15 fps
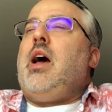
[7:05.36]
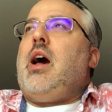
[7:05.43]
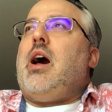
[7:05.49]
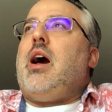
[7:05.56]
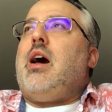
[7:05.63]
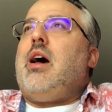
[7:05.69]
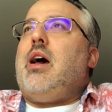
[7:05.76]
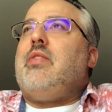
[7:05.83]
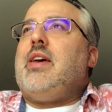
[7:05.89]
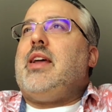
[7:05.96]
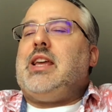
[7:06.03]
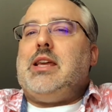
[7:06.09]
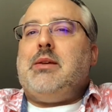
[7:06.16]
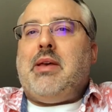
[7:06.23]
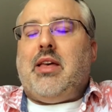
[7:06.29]
And then
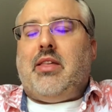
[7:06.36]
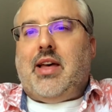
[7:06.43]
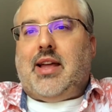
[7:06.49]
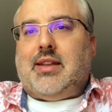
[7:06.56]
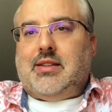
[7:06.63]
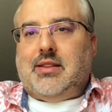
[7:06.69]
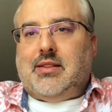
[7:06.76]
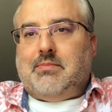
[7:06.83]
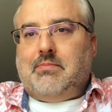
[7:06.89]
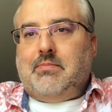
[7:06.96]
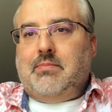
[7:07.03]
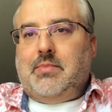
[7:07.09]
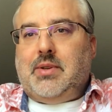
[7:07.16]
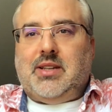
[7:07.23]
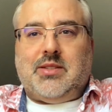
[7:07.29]
email that to them,
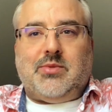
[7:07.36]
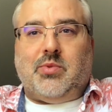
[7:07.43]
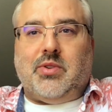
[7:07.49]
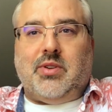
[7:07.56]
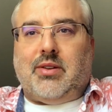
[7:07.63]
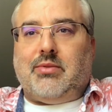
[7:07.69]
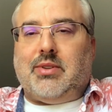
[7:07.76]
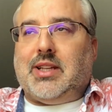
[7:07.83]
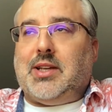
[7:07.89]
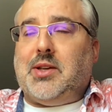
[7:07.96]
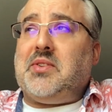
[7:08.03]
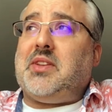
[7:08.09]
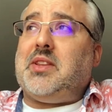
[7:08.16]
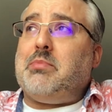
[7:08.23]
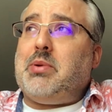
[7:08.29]
because we're not really
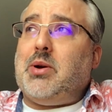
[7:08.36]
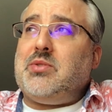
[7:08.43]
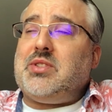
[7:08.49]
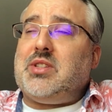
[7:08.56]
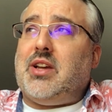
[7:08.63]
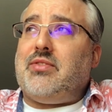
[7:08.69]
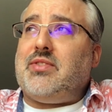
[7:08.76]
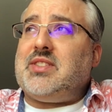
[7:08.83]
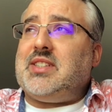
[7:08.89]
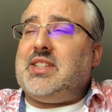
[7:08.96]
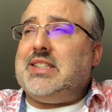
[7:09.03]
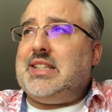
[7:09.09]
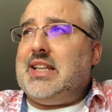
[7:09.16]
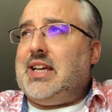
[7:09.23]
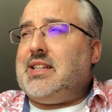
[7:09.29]
using the post office
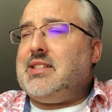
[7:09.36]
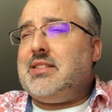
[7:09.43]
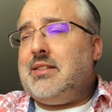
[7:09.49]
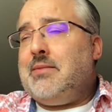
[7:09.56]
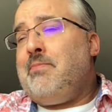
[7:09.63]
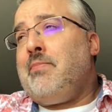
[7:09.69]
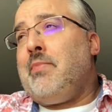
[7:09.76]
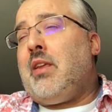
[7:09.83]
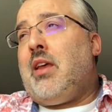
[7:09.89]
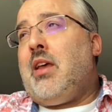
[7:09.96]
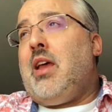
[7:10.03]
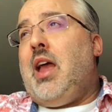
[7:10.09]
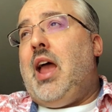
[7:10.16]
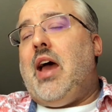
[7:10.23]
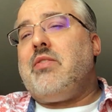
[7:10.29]
these days.
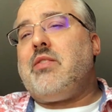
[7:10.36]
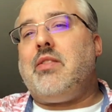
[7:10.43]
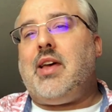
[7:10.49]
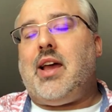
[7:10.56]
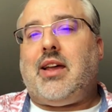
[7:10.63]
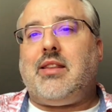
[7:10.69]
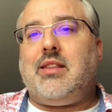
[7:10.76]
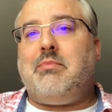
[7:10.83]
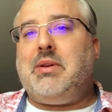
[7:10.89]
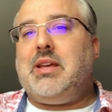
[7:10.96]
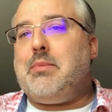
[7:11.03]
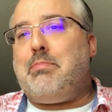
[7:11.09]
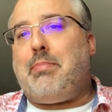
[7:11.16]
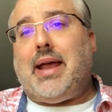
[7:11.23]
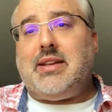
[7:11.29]
And then that can then be the
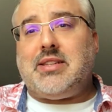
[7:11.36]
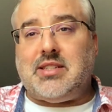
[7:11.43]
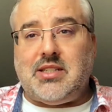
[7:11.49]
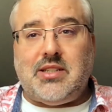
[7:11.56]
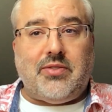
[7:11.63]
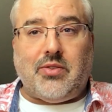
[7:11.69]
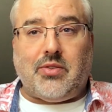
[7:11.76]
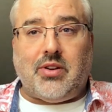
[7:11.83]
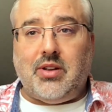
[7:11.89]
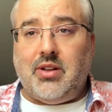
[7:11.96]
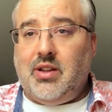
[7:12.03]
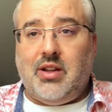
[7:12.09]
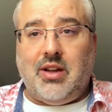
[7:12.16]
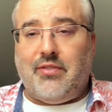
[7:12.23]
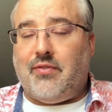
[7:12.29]
basis for
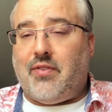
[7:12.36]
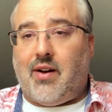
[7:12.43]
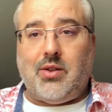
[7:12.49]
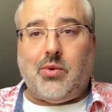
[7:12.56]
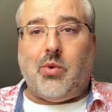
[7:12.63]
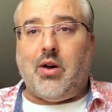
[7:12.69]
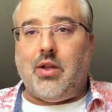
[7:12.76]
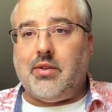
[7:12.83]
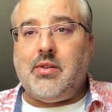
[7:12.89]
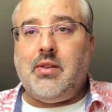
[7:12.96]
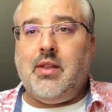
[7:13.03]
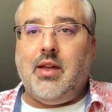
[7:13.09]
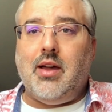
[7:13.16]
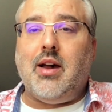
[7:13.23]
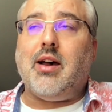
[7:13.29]
a follow-on
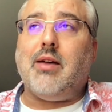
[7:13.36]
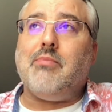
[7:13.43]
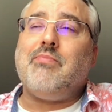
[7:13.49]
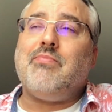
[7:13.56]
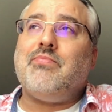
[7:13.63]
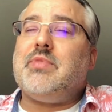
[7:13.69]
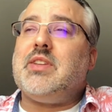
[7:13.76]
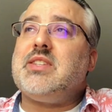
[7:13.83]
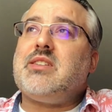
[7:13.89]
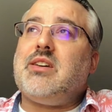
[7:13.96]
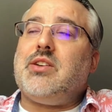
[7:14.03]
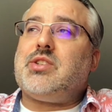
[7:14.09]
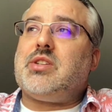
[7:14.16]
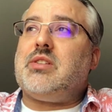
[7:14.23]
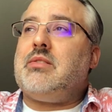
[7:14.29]

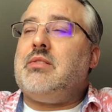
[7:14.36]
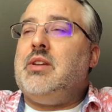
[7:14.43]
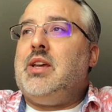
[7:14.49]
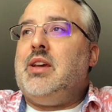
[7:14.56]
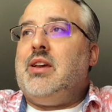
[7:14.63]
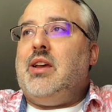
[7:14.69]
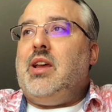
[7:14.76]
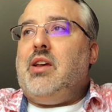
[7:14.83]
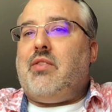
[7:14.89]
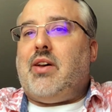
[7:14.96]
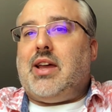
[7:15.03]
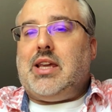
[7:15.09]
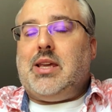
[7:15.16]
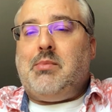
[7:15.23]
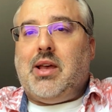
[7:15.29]
discussion by
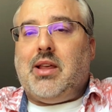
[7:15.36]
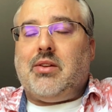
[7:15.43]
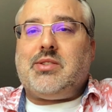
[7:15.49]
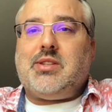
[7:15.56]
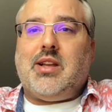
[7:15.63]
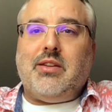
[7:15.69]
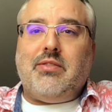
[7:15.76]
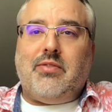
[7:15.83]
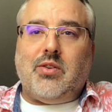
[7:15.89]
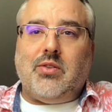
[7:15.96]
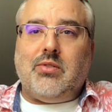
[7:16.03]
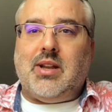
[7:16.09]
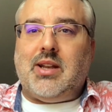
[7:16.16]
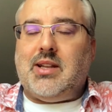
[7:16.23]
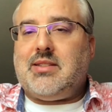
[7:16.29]
email or
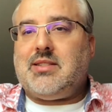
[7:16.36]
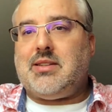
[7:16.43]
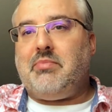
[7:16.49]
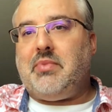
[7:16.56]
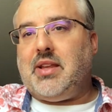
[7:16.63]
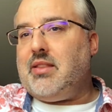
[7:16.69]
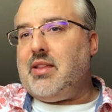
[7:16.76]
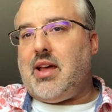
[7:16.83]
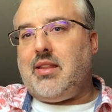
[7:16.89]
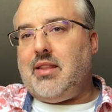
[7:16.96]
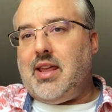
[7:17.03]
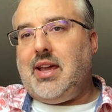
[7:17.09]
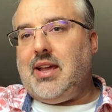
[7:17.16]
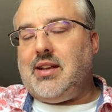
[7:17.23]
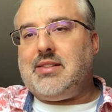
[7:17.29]
telephone, and it's something that
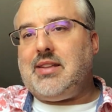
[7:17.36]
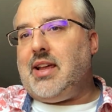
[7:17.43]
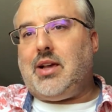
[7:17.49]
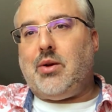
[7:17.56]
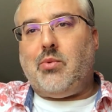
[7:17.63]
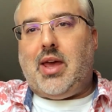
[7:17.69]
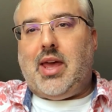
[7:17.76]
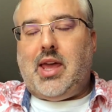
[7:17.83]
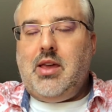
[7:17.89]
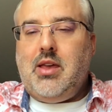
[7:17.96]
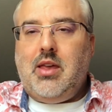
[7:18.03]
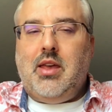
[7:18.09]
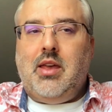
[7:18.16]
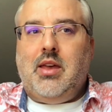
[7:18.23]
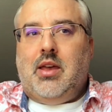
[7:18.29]
they can take away
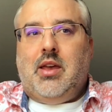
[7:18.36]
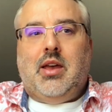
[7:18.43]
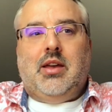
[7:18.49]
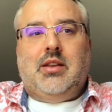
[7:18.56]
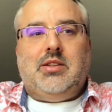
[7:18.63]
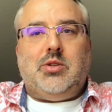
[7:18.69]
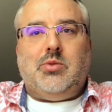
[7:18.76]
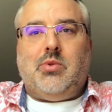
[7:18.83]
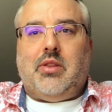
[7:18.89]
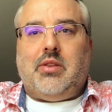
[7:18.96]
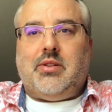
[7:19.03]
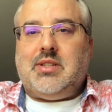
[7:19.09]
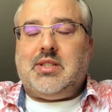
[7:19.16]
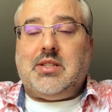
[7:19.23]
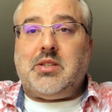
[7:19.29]
to other
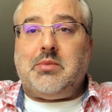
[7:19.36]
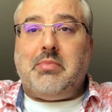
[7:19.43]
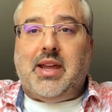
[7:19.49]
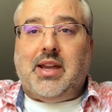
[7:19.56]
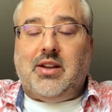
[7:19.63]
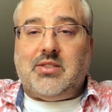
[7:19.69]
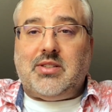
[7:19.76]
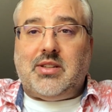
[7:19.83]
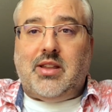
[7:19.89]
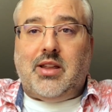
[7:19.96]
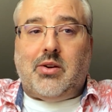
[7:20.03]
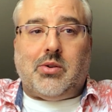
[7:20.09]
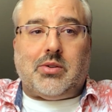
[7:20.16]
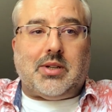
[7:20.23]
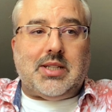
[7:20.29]
decision makers in
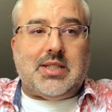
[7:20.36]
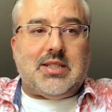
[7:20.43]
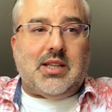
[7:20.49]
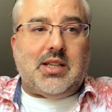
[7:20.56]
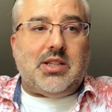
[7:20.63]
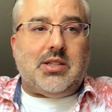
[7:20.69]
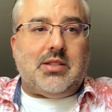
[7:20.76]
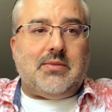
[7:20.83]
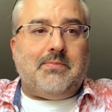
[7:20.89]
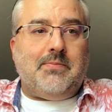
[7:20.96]
their organization.